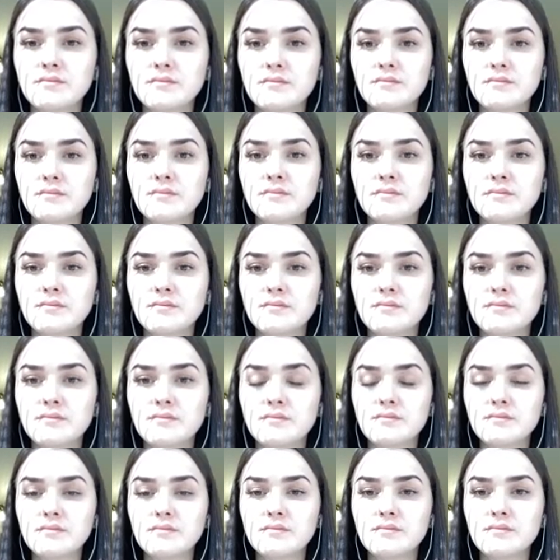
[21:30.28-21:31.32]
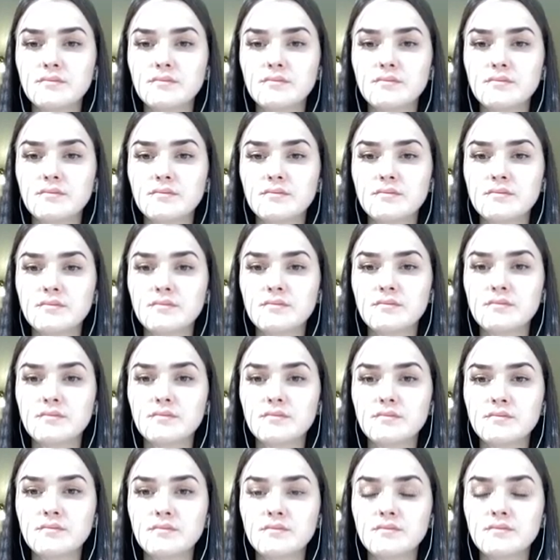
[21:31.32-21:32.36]

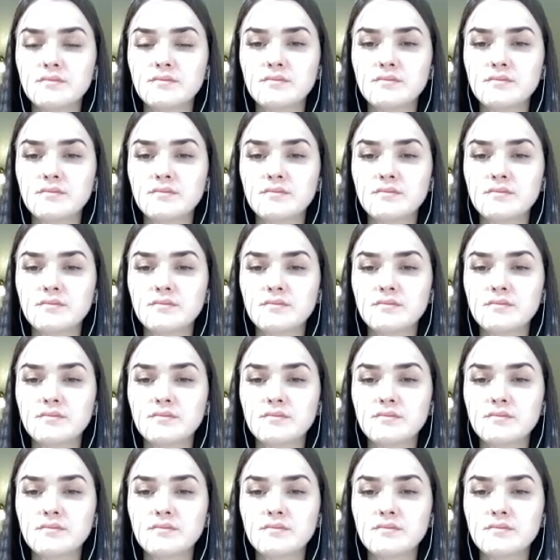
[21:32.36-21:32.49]
This person isn't speaking.